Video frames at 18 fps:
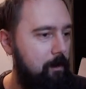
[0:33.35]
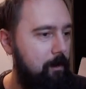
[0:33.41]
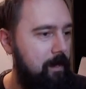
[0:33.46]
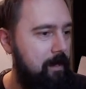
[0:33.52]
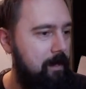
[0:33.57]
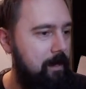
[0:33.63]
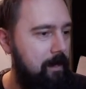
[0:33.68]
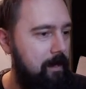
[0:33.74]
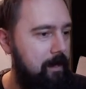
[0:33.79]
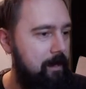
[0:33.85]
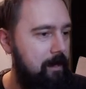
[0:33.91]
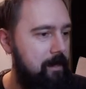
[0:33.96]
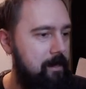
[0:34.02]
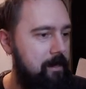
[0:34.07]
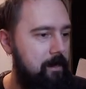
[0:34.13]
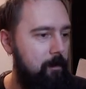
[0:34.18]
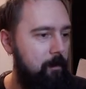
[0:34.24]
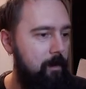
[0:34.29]
We can delete
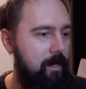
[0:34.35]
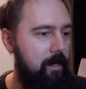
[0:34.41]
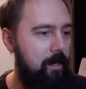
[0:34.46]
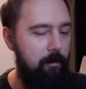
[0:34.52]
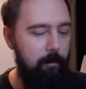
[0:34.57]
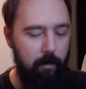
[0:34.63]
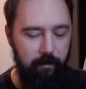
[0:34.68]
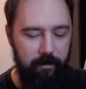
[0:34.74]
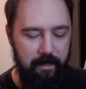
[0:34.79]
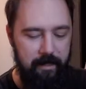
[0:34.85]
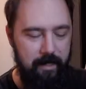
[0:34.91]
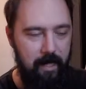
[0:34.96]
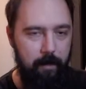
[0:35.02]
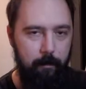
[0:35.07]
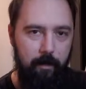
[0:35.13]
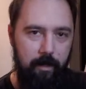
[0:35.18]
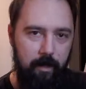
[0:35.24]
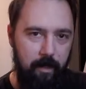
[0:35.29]
this. We can remove this
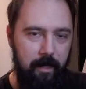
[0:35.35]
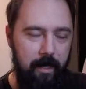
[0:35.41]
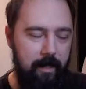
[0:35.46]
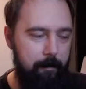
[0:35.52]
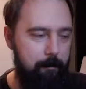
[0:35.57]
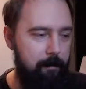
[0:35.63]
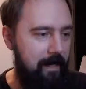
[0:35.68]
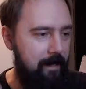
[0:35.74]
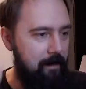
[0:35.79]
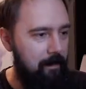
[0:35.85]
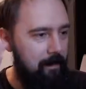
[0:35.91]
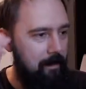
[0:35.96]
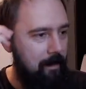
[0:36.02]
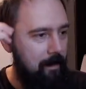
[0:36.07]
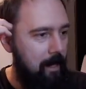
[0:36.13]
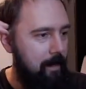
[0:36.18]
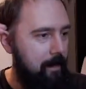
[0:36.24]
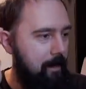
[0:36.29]
line. We're gonna get back to the
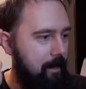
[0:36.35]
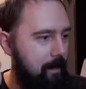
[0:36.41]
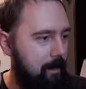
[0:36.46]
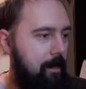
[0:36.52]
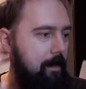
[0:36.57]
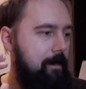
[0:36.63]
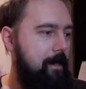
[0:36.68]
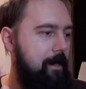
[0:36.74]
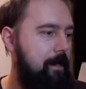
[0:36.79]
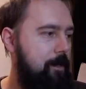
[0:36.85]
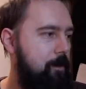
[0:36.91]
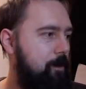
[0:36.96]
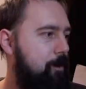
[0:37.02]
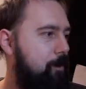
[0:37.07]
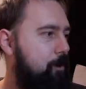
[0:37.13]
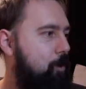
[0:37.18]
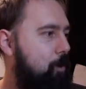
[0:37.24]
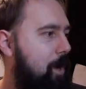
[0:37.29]
line, and I'll tell
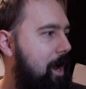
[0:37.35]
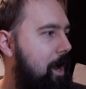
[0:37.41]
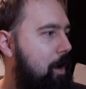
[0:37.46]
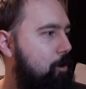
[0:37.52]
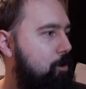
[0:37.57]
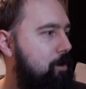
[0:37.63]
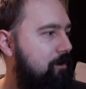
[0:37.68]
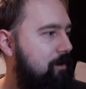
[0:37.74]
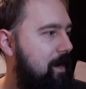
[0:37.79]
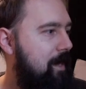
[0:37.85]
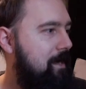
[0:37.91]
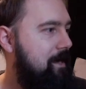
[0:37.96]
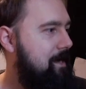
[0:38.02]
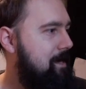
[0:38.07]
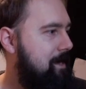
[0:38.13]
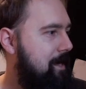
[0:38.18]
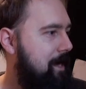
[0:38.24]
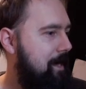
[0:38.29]
you how to find
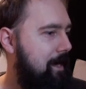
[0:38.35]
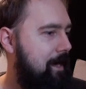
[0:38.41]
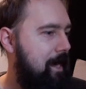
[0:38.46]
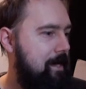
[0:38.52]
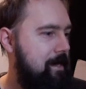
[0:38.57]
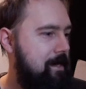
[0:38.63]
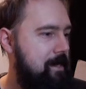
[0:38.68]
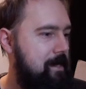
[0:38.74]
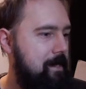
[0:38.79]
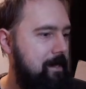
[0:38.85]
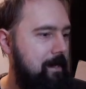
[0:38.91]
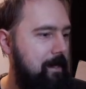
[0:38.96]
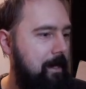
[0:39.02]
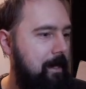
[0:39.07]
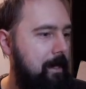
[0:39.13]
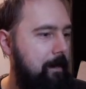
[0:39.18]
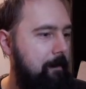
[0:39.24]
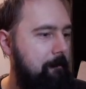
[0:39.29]
these kind of lines.
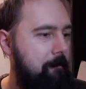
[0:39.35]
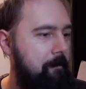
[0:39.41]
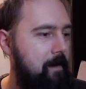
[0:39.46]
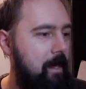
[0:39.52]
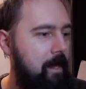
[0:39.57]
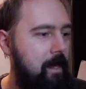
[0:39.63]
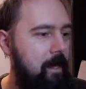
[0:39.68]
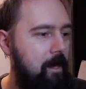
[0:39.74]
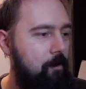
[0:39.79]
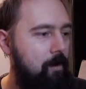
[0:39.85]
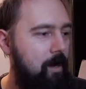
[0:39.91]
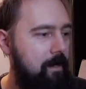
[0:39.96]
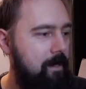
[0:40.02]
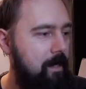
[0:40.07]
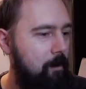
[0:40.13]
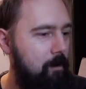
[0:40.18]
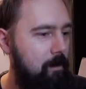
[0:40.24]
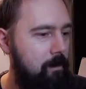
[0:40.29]

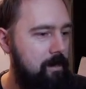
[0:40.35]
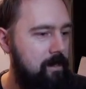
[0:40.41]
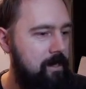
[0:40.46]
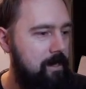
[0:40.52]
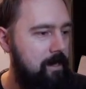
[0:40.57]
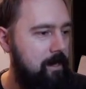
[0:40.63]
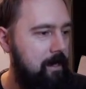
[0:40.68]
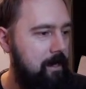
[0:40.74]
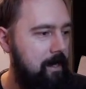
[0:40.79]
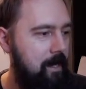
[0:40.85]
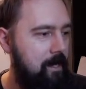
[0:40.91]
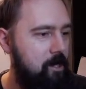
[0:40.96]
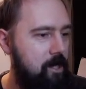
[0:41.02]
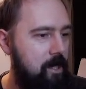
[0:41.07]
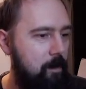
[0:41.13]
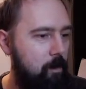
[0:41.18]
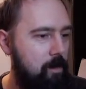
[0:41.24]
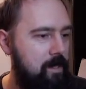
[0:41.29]
Right now, we wanna see
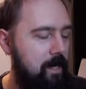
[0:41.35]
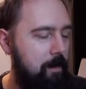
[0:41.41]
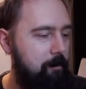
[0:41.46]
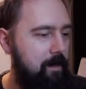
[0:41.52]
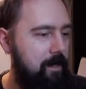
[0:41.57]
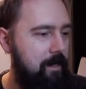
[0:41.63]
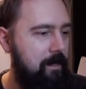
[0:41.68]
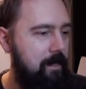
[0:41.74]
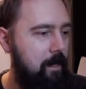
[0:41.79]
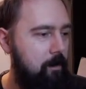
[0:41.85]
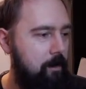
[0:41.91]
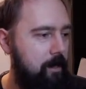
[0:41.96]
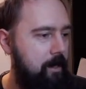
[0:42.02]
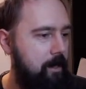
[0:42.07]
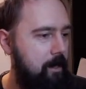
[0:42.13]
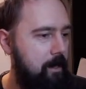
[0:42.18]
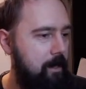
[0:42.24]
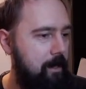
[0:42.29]
actually what's happening down
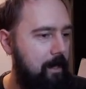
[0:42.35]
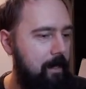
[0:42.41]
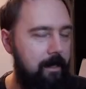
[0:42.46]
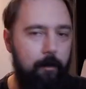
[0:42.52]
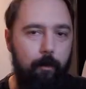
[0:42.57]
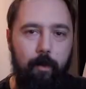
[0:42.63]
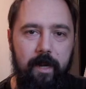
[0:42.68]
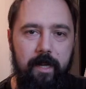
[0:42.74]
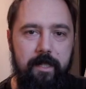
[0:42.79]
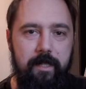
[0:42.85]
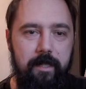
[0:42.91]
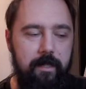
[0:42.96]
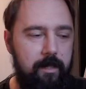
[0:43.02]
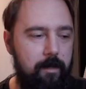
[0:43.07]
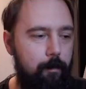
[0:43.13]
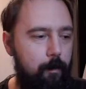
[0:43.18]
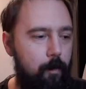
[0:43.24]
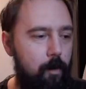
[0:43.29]
here. Like, where's the
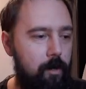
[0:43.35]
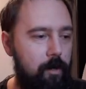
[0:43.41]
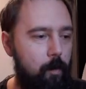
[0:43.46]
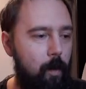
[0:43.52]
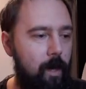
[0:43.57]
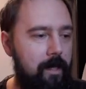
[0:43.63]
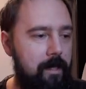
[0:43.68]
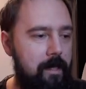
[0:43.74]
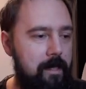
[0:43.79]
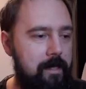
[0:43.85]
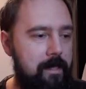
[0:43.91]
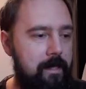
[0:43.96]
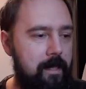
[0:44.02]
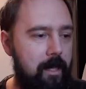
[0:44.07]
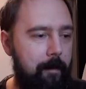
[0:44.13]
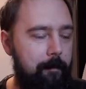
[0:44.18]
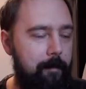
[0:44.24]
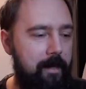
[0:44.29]
support? Why did this
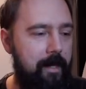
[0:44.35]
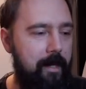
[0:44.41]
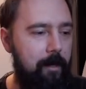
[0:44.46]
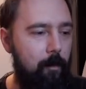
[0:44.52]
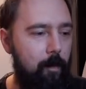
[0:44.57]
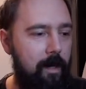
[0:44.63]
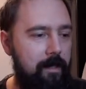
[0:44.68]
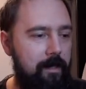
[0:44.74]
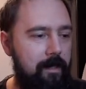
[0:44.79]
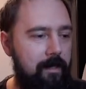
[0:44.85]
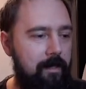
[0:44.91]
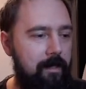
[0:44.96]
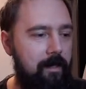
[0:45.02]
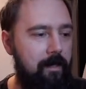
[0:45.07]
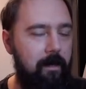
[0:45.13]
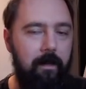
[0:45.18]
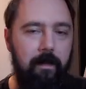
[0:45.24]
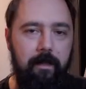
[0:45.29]
stop here? Why didn't
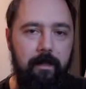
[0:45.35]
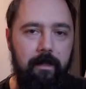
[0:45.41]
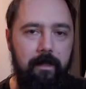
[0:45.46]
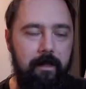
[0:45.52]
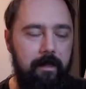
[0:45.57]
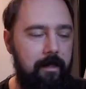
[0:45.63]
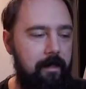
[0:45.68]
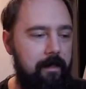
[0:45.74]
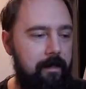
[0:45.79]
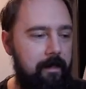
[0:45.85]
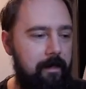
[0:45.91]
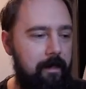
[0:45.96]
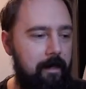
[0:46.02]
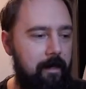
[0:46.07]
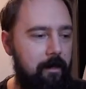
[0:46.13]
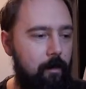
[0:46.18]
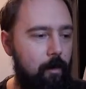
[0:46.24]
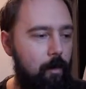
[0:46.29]
it
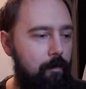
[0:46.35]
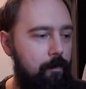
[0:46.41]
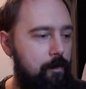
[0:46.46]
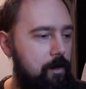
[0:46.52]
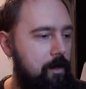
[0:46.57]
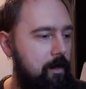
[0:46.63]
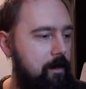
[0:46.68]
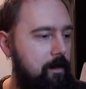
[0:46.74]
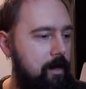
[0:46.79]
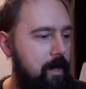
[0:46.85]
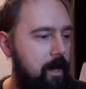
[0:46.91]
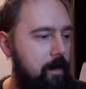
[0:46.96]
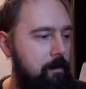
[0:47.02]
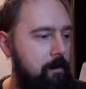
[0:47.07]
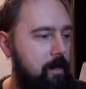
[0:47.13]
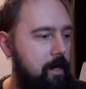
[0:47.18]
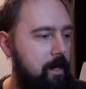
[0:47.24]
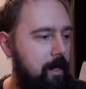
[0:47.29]
go further down?